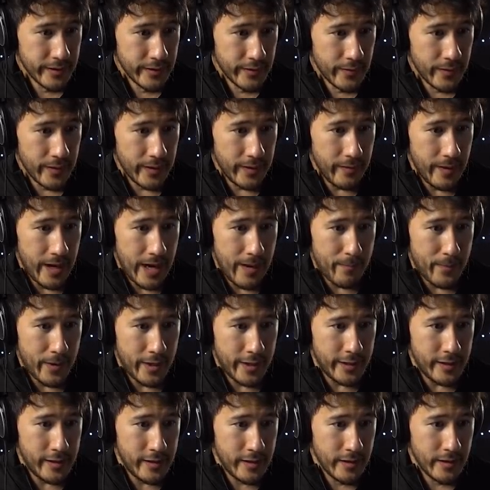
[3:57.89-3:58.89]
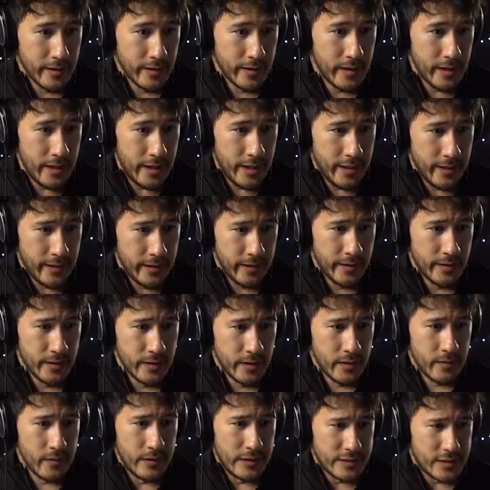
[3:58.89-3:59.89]
Where you at, buddy? Huh?
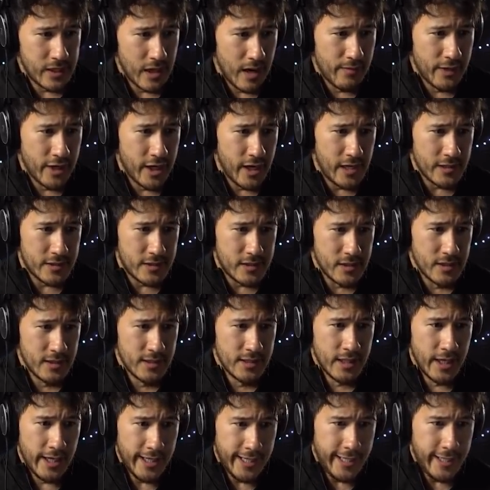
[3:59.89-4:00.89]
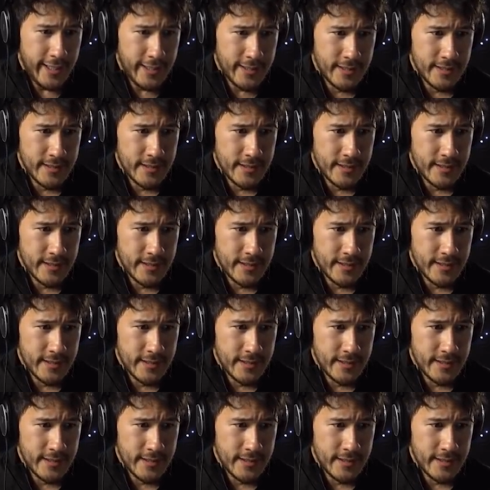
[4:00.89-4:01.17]
You want some of this? Huh?